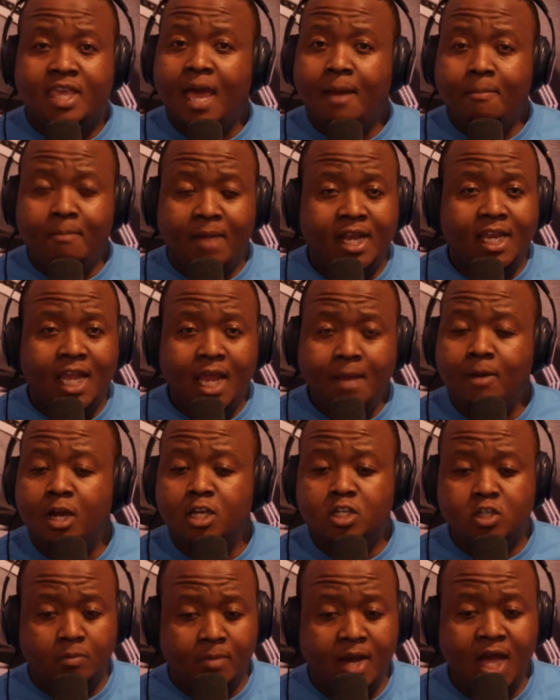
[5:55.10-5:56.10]
get my name
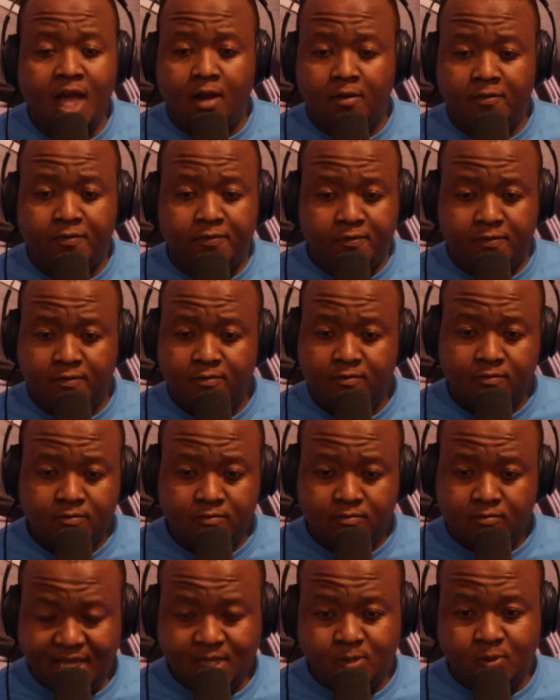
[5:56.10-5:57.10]
out your mouth.
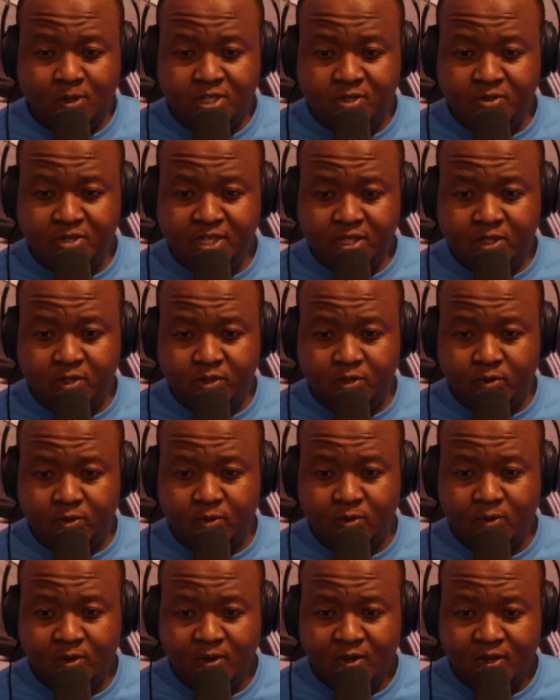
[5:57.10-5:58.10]
That's what you need to
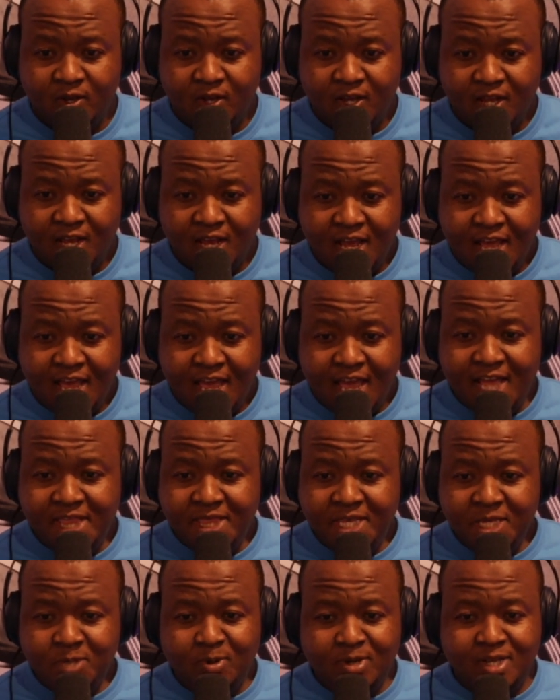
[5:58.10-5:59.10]
do.
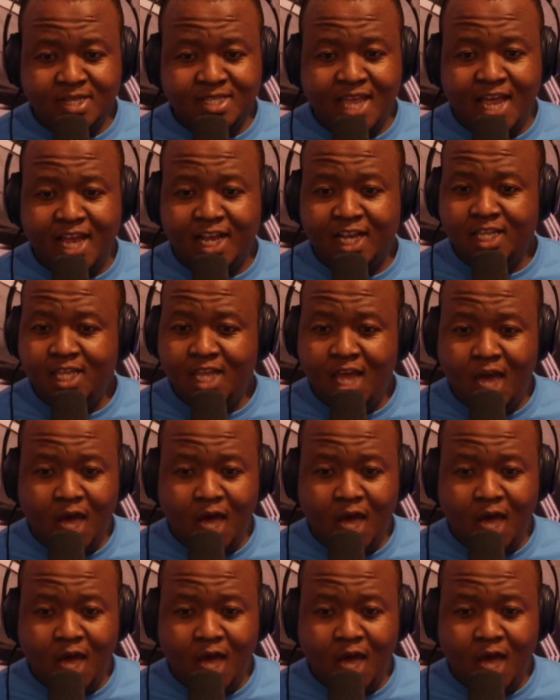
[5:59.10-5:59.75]
And this one is like,